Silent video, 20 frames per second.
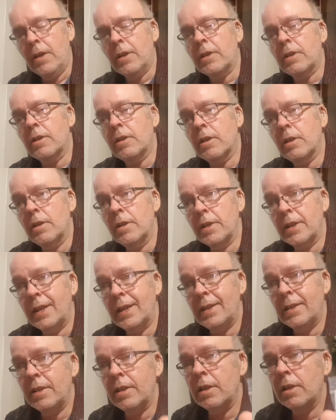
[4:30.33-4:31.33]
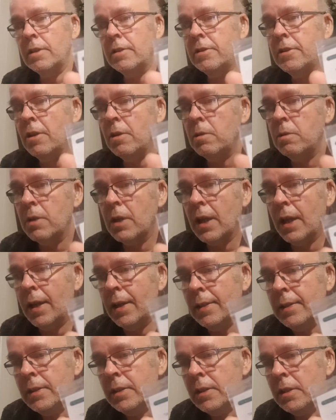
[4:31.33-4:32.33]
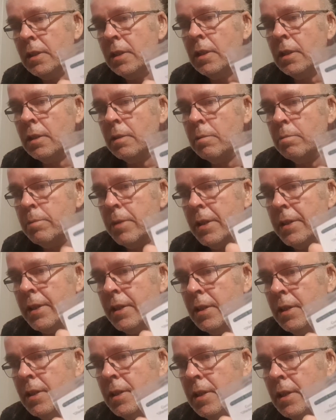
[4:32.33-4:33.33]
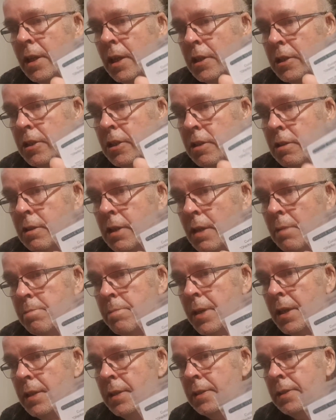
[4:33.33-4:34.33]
gherkin and nolka, but they're a cucumber.